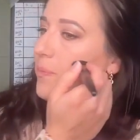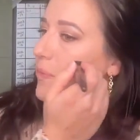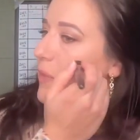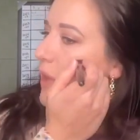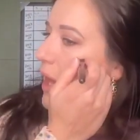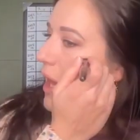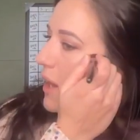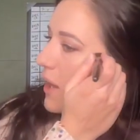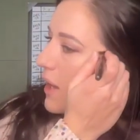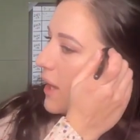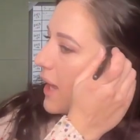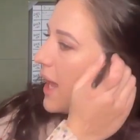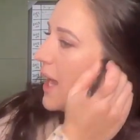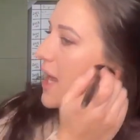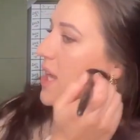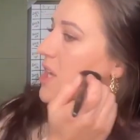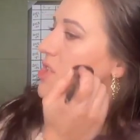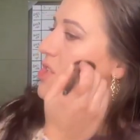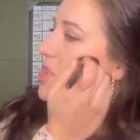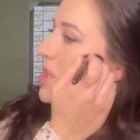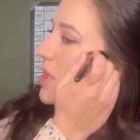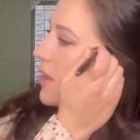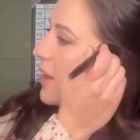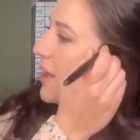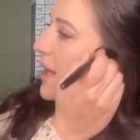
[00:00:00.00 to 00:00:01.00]
Now,
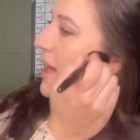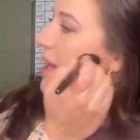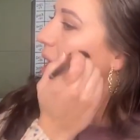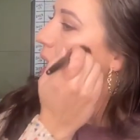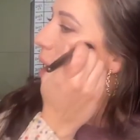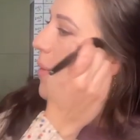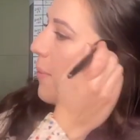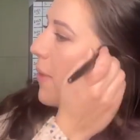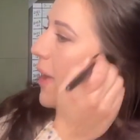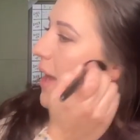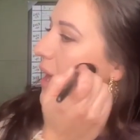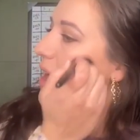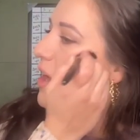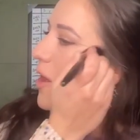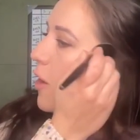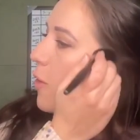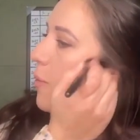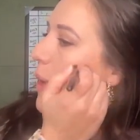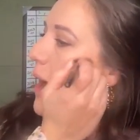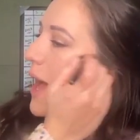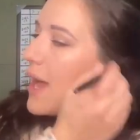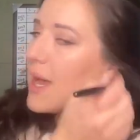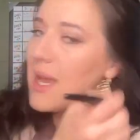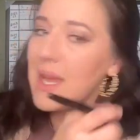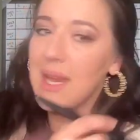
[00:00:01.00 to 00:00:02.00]
occasionally I might go
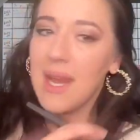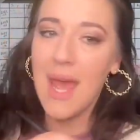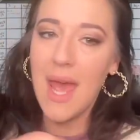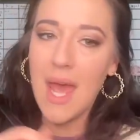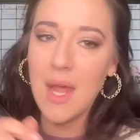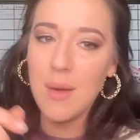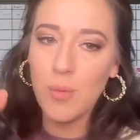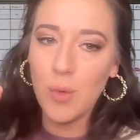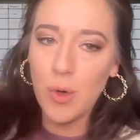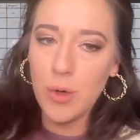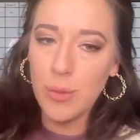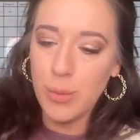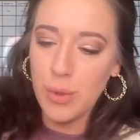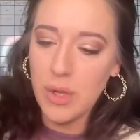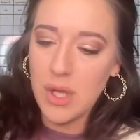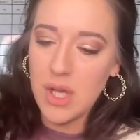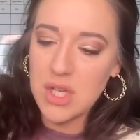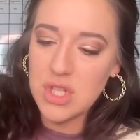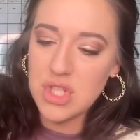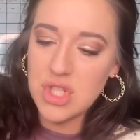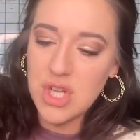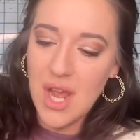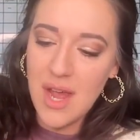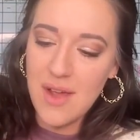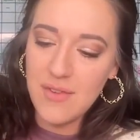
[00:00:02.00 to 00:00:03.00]
back and add more
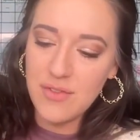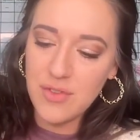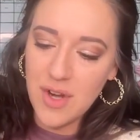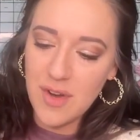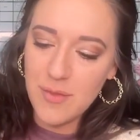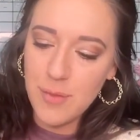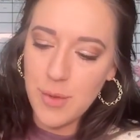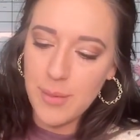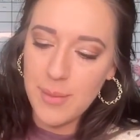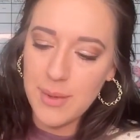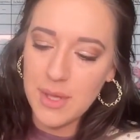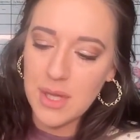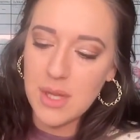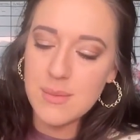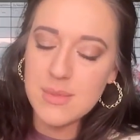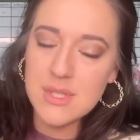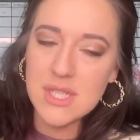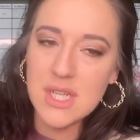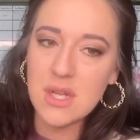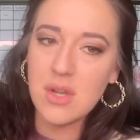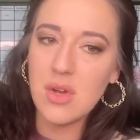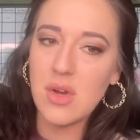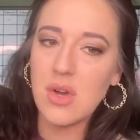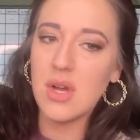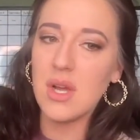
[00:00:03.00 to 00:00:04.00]
blush after I put my
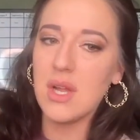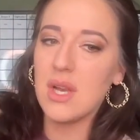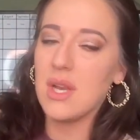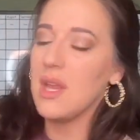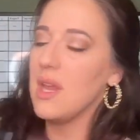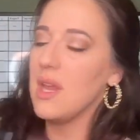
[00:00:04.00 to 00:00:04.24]
lipstick on